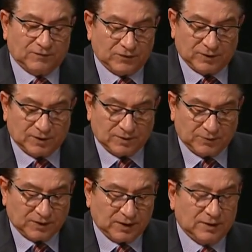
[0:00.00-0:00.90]
a very
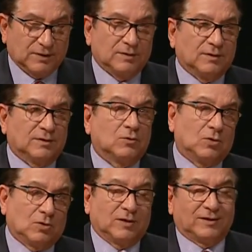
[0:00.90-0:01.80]
complicated
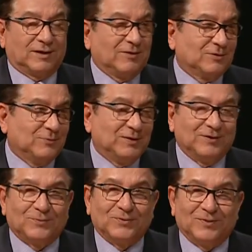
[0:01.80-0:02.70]
law and how it's been
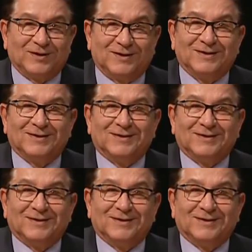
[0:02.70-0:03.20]
implemented.